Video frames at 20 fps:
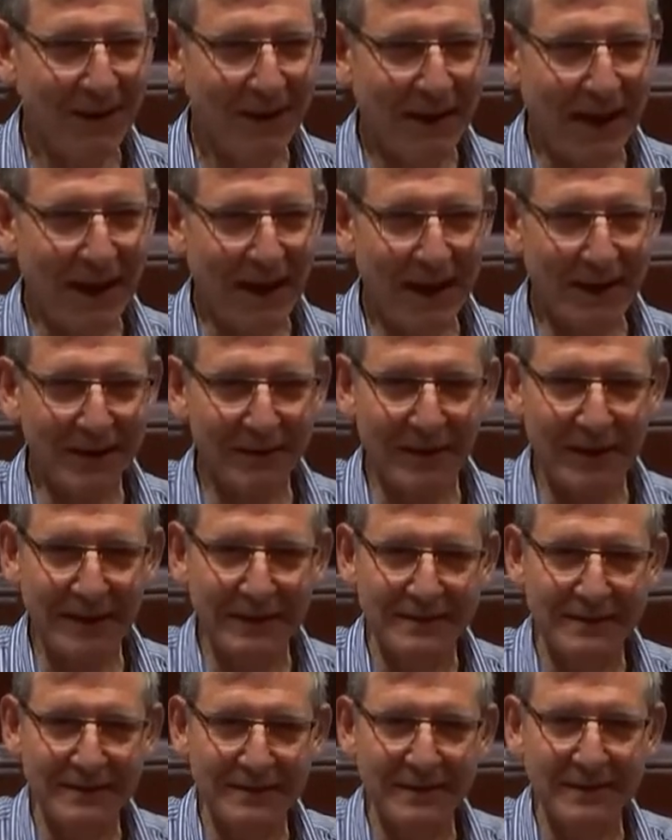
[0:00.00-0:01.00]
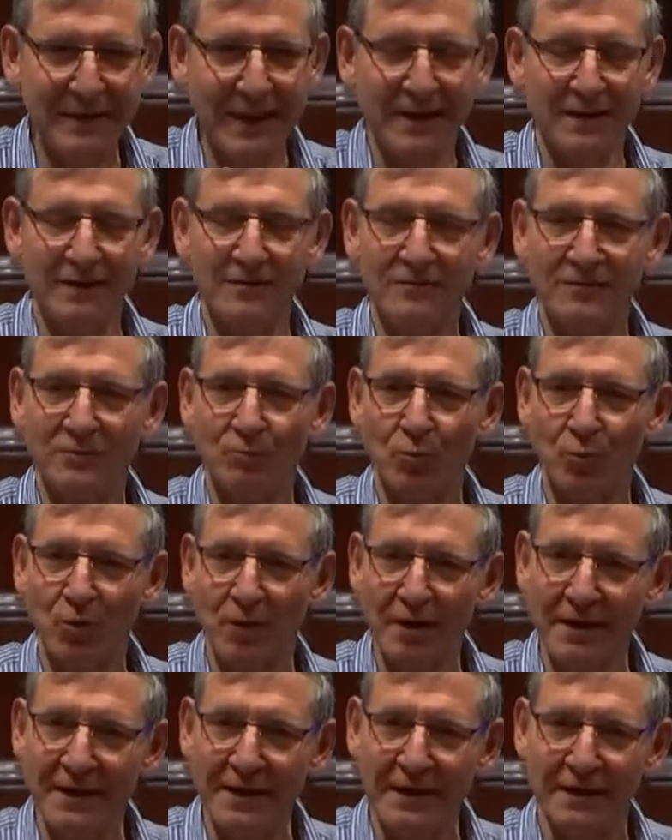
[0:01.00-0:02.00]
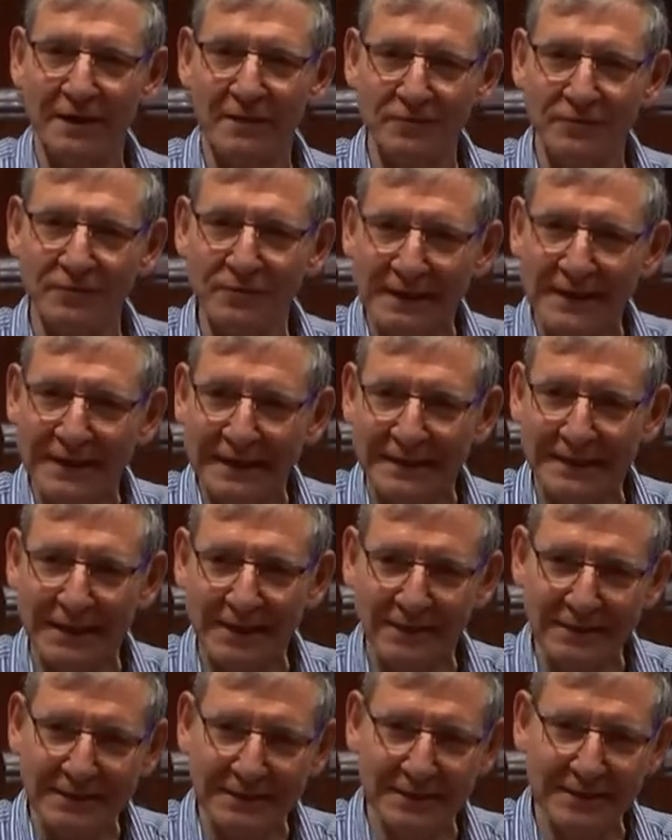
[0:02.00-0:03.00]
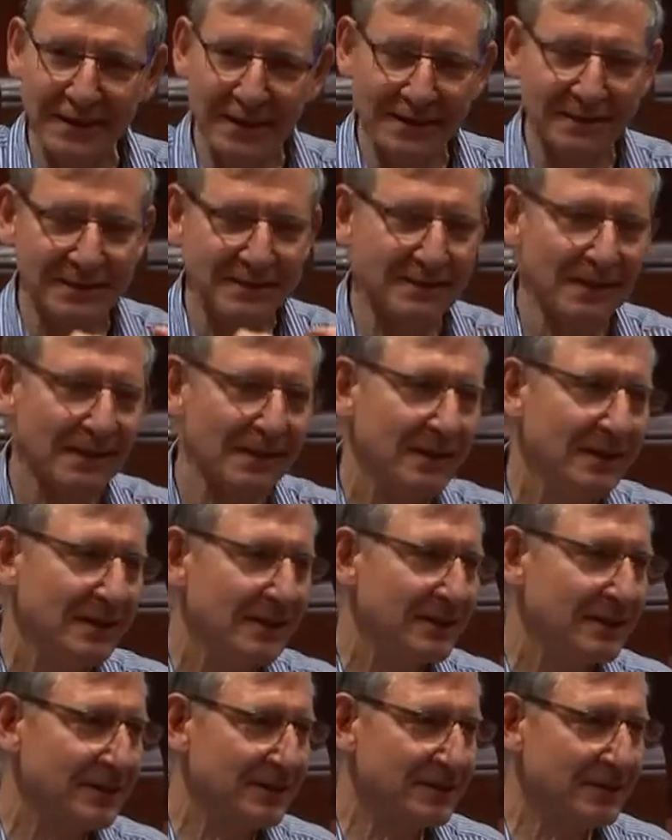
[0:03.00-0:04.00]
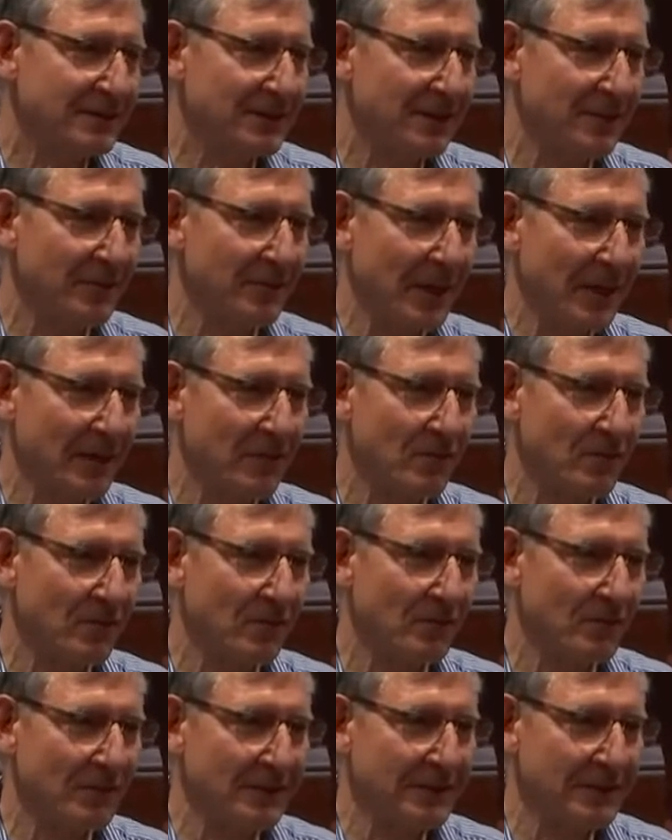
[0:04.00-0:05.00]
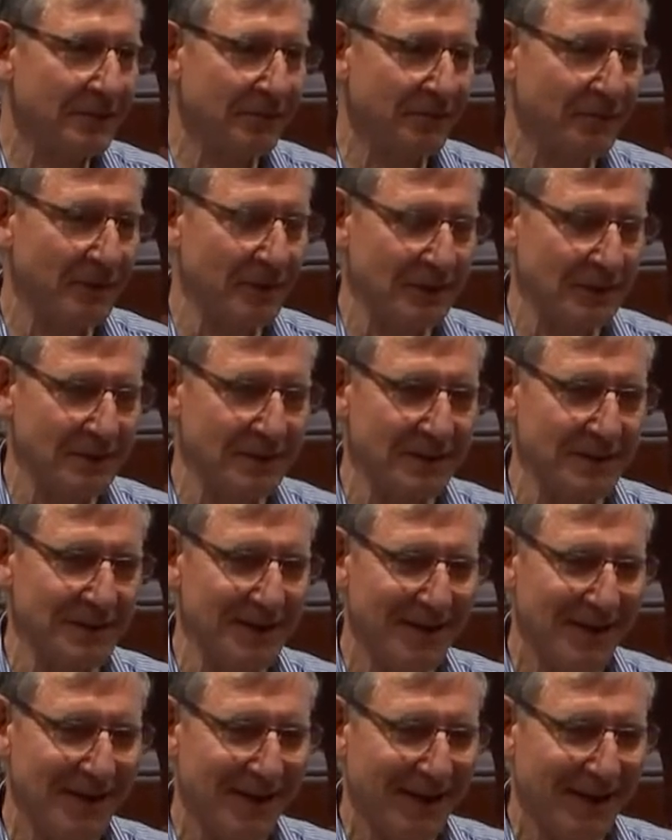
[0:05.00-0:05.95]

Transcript: And they did that, and it was working. I was really encouraged, yes, this is going to make all the difference.